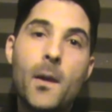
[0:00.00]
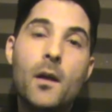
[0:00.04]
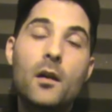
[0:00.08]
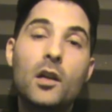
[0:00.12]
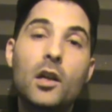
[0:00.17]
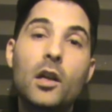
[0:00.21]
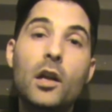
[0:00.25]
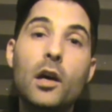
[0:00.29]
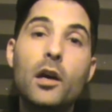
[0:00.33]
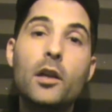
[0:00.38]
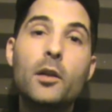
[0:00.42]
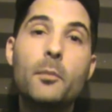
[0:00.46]

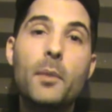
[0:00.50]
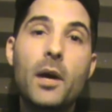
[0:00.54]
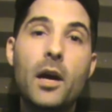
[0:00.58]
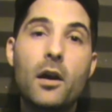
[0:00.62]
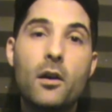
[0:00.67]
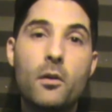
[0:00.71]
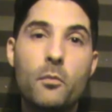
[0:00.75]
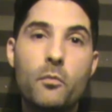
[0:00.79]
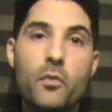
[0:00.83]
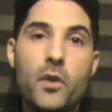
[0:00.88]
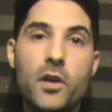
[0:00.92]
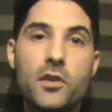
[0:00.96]
Learn about
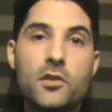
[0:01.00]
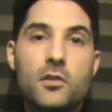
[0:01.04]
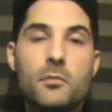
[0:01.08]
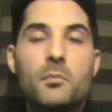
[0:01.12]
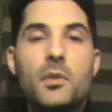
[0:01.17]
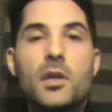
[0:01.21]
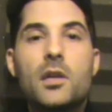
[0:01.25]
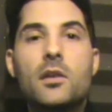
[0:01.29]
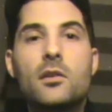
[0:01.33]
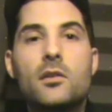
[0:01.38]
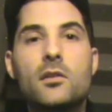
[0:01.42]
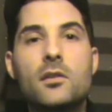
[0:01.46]
compression,
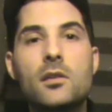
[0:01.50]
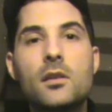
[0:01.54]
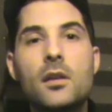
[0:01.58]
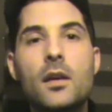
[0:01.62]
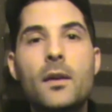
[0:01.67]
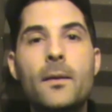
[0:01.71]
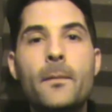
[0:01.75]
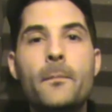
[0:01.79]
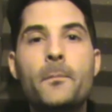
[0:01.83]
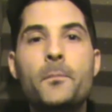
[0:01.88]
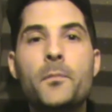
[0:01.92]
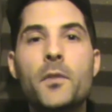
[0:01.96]
because
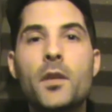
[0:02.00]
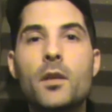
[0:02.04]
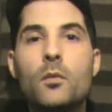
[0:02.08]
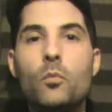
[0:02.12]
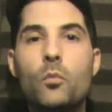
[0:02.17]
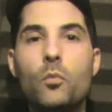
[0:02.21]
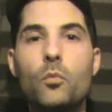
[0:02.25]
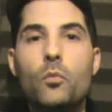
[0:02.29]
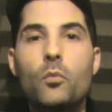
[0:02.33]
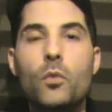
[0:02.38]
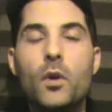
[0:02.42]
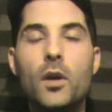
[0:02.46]

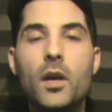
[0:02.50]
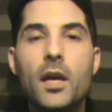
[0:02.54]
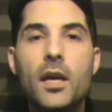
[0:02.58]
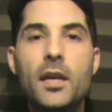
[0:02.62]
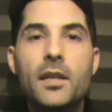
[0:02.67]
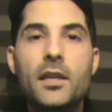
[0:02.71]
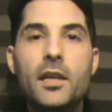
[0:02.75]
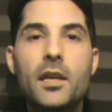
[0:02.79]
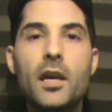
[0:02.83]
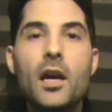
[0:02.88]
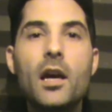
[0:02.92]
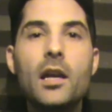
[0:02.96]
in
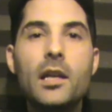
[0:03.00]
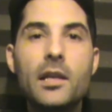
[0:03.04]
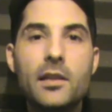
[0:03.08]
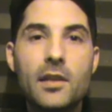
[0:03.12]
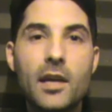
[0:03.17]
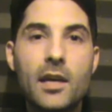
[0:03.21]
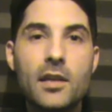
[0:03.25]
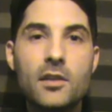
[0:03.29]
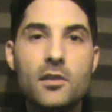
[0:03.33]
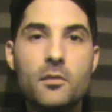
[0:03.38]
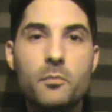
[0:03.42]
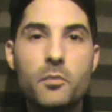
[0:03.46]
the early
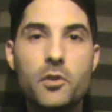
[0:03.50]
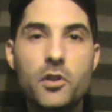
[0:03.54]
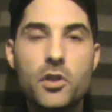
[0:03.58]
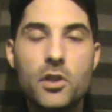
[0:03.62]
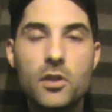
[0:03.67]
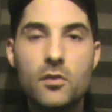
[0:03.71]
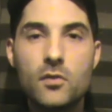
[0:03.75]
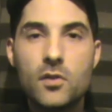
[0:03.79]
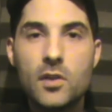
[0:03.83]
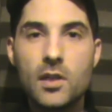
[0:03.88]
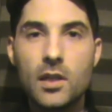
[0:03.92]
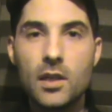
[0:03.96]
days of
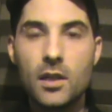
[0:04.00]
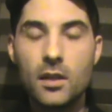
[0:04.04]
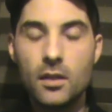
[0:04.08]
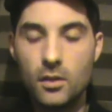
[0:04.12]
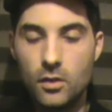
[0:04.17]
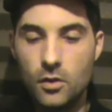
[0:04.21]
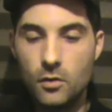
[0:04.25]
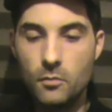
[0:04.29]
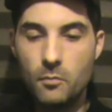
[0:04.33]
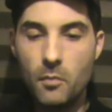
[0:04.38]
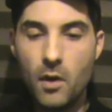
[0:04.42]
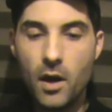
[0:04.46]
producing
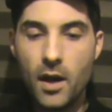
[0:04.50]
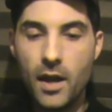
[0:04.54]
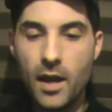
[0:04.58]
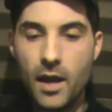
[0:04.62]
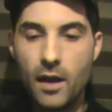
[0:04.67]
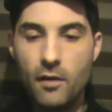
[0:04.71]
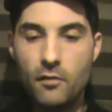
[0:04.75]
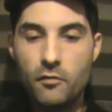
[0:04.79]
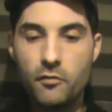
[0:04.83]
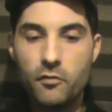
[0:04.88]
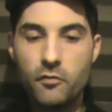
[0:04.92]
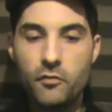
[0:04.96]
you might
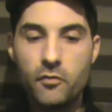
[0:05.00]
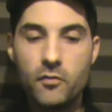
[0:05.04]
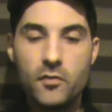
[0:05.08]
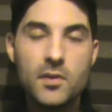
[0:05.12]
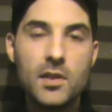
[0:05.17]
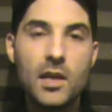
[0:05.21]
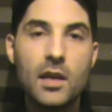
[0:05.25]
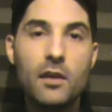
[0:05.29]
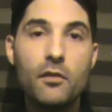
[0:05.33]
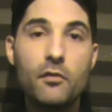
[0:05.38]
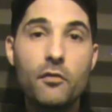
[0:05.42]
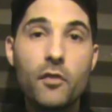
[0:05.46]
have,
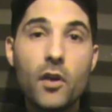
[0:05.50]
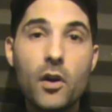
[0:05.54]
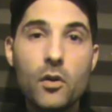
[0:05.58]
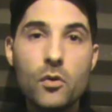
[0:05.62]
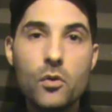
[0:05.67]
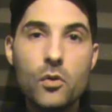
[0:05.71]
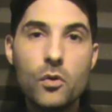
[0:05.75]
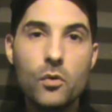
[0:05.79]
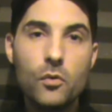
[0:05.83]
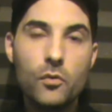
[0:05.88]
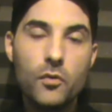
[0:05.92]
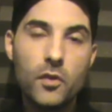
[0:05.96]
say, a
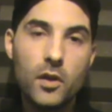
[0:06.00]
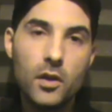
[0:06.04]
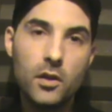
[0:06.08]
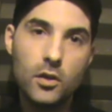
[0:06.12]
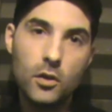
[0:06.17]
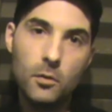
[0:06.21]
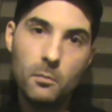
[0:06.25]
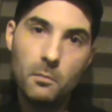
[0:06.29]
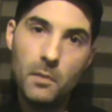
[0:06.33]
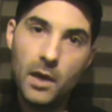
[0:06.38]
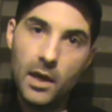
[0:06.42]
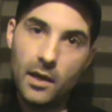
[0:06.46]
vocal that
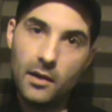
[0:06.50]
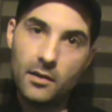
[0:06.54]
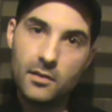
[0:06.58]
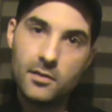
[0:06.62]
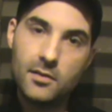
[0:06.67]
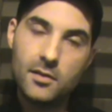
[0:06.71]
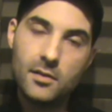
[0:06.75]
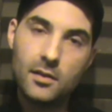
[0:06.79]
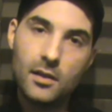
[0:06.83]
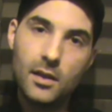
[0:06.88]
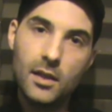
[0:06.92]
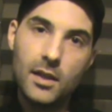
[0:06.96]
you
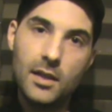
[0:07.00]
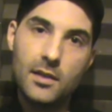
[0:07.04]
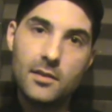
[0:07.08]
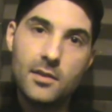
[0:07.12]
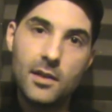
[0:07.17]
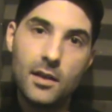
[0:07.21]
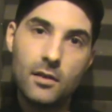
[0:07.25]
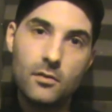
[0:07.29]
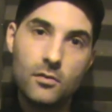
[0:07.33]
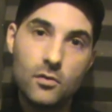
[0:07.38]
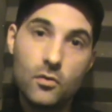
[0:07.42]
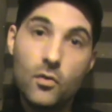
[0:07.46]
mix and it
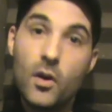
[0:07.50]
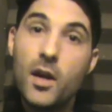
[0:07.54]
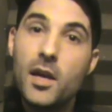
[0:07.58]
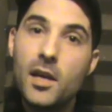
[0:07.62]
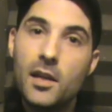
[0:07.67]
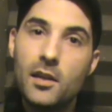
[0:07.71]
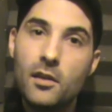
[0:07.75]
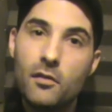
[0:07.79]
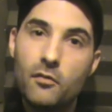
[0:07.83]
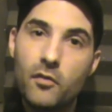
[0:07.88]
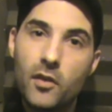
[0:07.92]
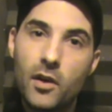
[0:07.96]
sounds great
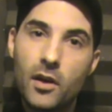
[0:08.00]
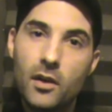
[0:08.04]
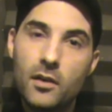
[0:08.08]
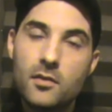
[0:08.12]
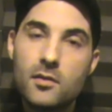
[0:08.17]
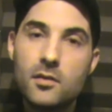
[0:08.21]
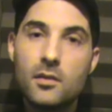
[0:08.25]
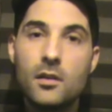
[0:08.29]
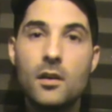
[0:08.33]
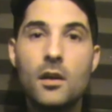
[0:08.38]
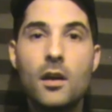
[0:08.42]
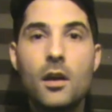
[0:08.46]
in the
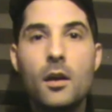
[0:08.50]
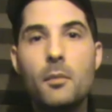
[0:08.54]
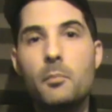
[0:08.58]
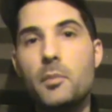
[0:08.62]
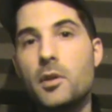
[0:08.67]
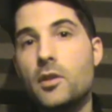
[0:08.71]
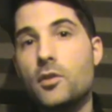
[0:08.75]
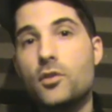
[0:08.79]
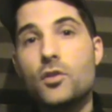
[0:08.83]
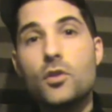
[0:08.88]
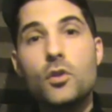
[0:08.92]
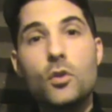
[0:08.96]
verse but
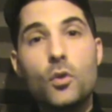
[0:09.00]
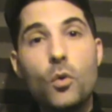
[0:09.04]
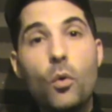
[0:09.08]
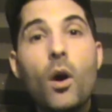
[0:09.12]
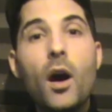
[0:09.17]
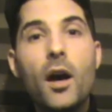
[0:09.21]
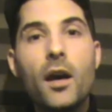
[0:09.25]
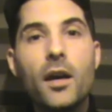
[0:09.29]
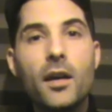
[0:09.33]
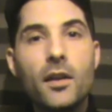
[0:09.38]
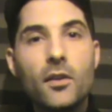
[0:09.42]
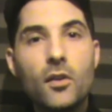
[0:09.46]
it's too
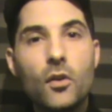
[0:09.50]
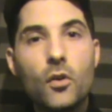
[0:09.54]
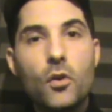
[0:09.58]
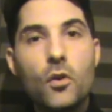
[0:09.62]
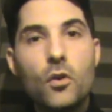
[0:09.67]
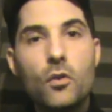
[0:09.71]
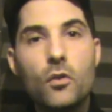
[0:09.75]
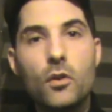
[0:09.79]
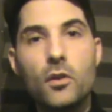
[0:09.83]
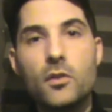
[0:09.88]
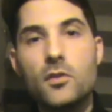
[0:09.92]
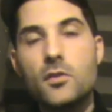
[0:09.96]
quiet in the
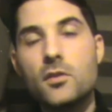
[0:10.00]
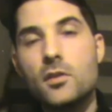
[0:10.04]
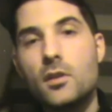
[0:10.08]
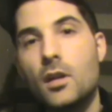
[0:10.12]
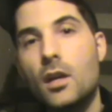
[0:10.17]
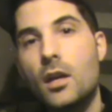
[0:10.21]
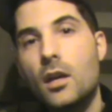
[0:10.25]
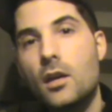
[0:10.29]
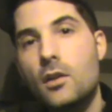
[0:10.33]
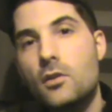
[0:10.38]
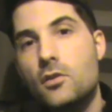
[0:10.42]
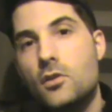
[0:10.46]
chorus.
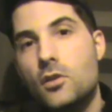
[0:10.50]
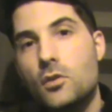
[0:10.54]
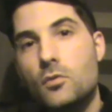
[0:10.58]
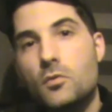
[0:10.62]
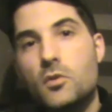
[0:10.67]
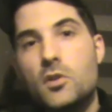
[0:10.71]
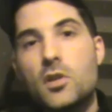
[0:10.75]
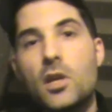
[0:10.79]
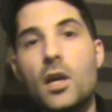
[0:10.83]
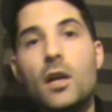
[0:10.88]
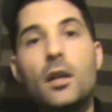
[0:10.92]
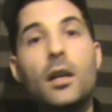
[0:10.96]
So you
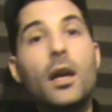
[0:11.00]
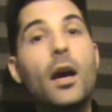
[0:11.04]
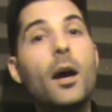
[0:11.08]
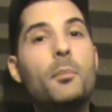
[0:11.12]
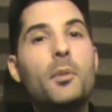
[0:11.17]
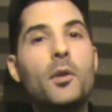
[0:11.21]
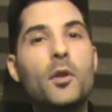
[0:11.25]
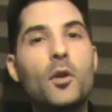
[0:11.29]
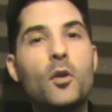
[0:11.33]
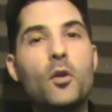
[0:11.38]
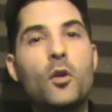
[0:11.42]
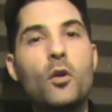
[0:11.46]
turn it up
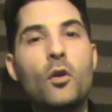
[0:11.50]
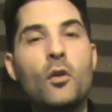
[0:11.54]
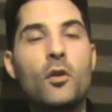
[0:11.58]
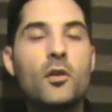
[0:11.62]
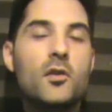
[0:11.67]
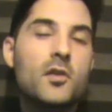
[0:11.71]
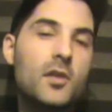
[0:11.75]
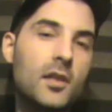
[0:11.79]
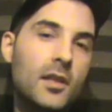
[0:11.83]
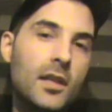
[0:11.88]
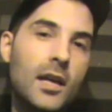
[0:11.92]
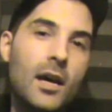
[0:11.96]
in the
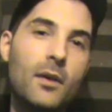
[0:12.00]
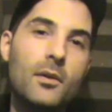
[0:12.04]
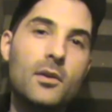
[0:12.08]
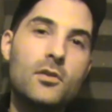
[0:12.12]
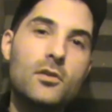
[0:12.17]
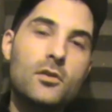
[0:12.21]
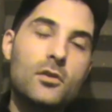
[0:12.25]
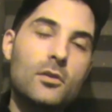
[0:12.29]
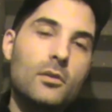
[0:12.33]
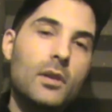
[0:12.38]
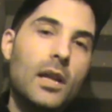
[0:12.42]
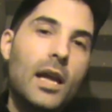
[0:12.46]
chorus and now it's
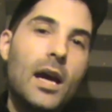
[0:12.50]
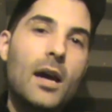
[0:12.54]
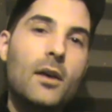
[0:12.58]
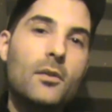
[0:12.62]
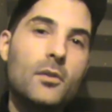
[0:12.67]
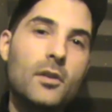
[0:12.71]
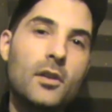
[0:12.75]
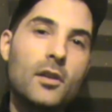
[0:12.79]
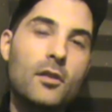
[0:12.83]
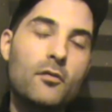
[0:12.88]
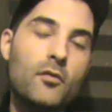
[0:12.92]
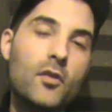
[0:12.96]
too loud
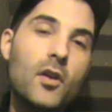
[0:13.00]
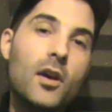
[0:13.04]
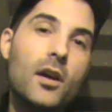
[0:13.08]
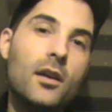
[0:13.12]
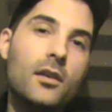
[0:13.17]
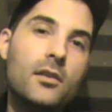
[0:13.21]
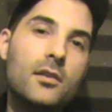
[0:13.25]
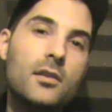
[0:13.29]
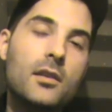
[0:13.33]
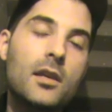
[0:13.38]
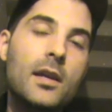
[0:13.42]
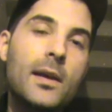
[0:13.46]
in the
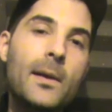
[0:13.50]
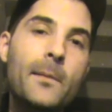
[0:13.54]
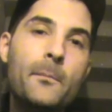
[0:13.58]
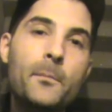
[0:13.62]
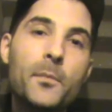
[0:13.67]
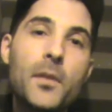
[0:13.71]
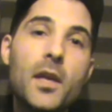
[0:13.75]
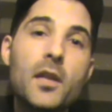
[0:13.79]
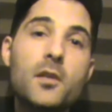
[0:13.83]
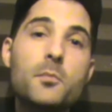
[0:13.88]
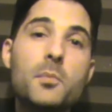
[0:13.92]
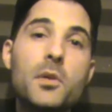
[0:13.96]
verse.
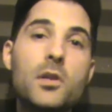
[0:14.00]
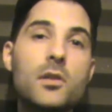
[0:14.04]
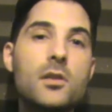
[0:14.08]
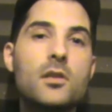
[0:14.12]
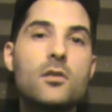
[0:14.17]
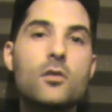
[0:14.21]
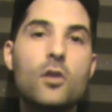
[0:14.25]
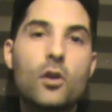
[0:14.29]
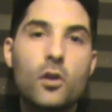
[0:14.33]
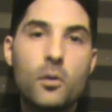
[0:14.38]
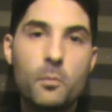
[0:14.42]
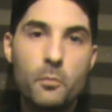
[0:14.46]
That's because it's
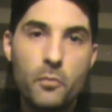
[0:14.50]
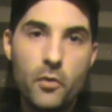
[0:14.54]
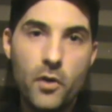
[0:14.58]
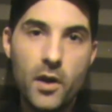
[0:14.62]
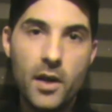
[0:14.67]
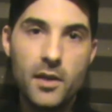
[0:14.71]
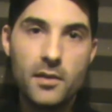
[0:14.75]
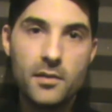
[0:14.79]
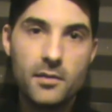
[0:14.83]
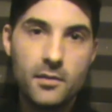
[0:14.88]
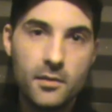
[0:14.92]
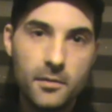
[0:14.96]
not
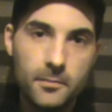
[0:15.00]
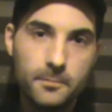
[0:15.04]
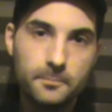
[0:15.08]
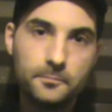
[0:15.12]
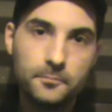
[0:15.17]
compressed.